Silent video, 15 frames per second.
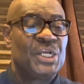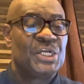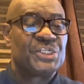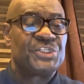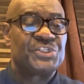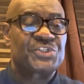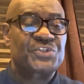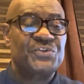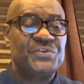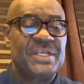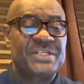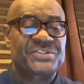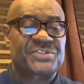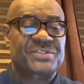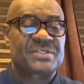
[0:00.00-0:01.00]
The
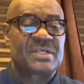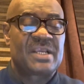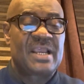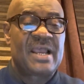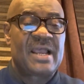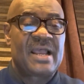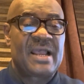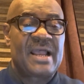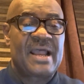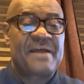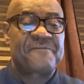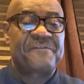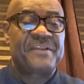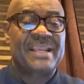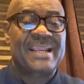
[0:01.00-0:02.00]
students
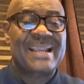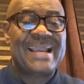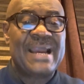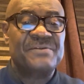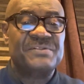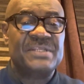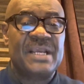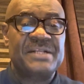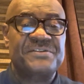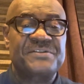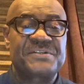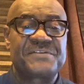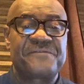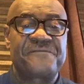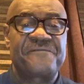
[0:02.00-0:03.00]
have encountered
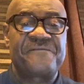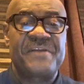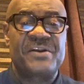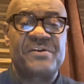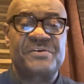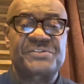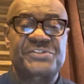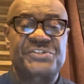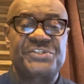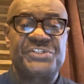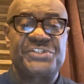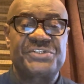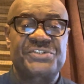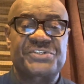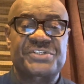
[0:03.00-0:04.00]
various
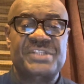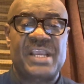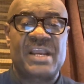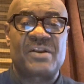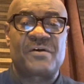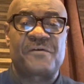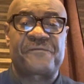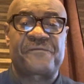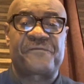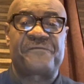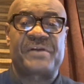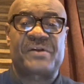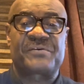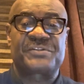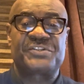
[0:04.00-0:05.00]
teaching styles of
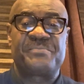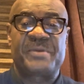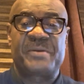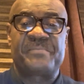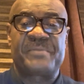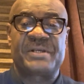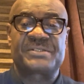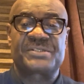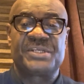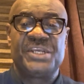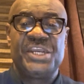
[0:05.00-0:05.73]
faculty members.